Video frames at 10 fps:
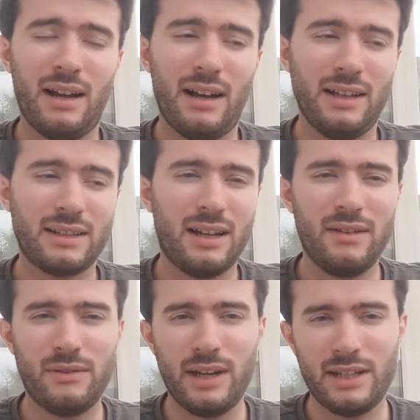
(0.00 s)
it's kind
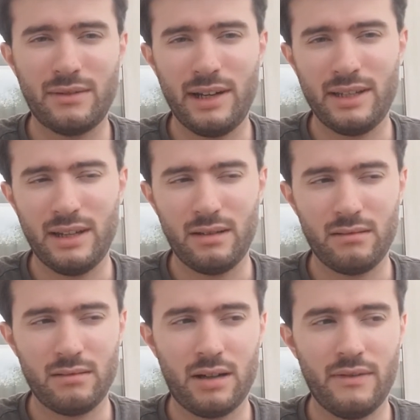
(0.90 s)
of reiterating
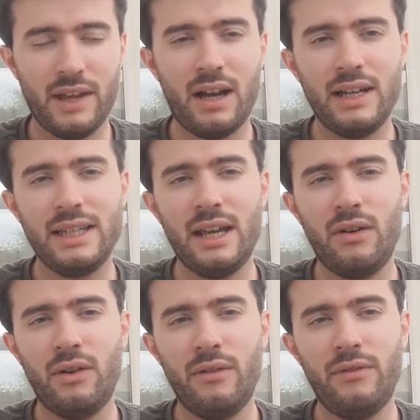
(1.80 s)
kind of that idea
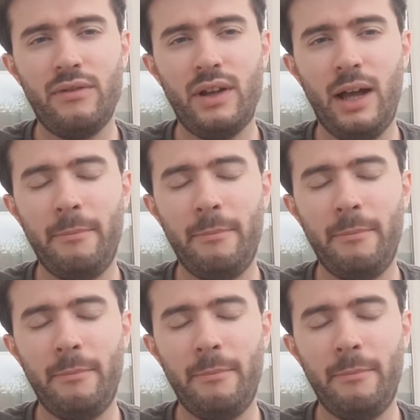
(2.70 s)
of